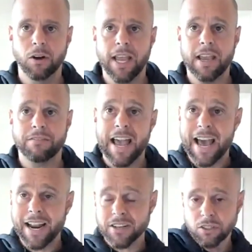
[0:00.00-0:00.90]
okay, if I
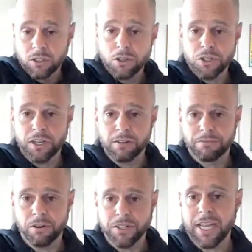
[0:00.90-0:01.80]
had a
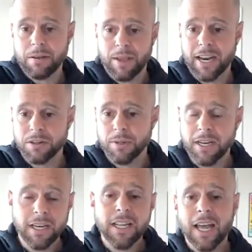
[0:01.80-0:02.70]
solution for state
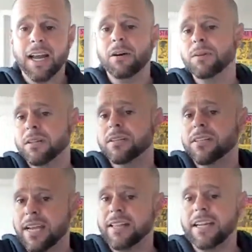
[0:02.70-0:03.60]
management, and I would
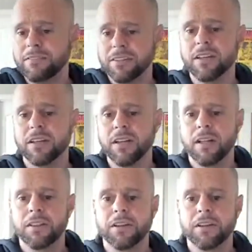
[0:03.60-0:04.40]
say that even the